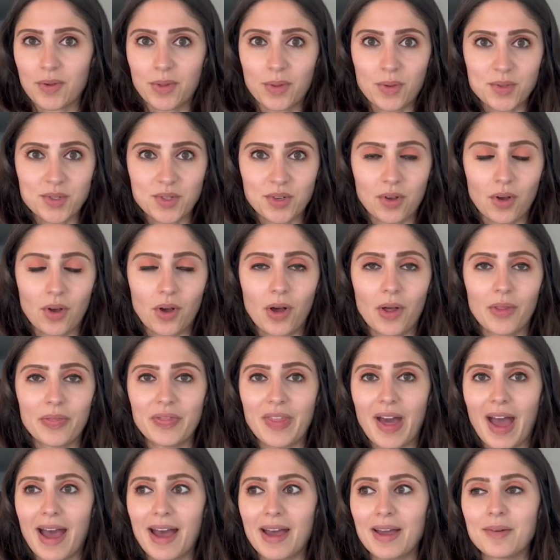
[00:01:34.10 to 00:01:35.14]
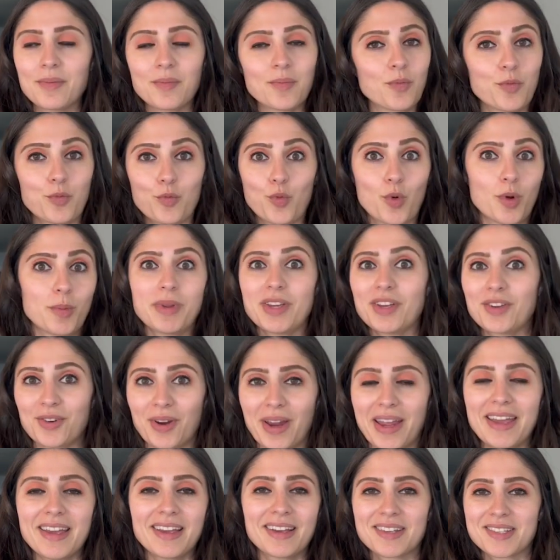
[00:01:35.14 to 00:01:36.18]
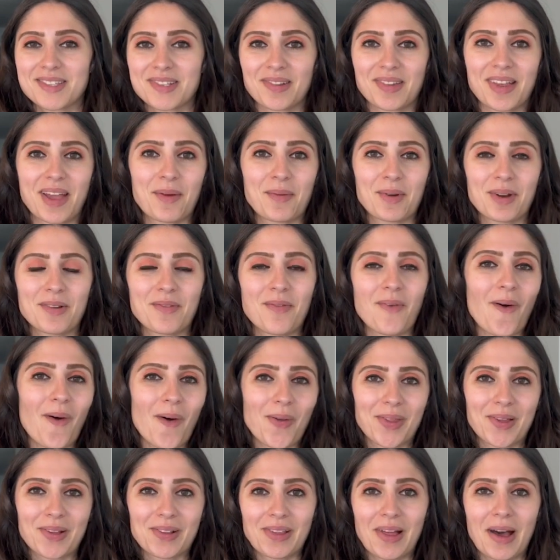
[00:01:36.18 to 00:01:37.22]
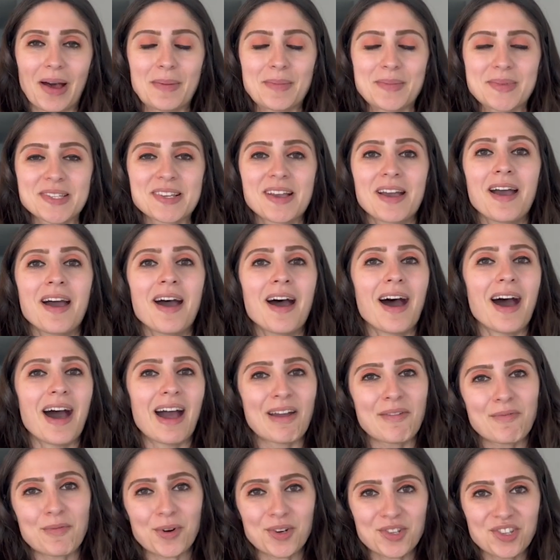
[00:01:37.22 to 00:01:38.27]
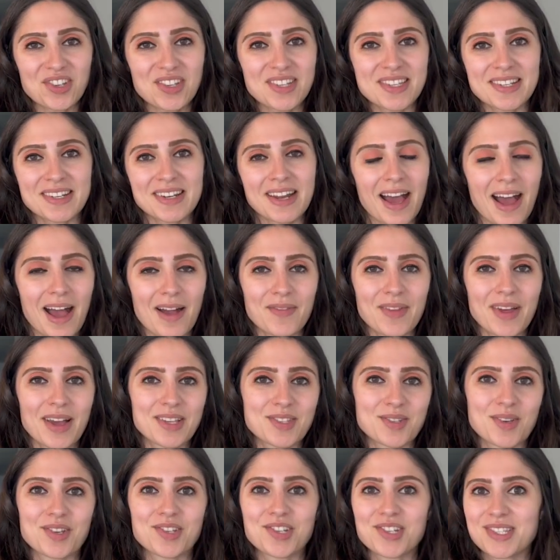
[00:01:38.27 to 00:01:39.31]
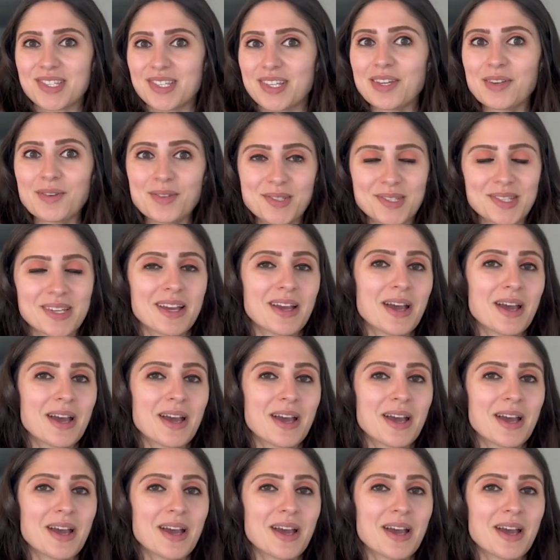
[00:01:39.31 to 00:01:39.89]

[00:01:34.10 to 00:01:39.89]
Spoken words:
those are called, that would be great because it'll get rid of all the clumps. I unfortunately didn't have that, so I just used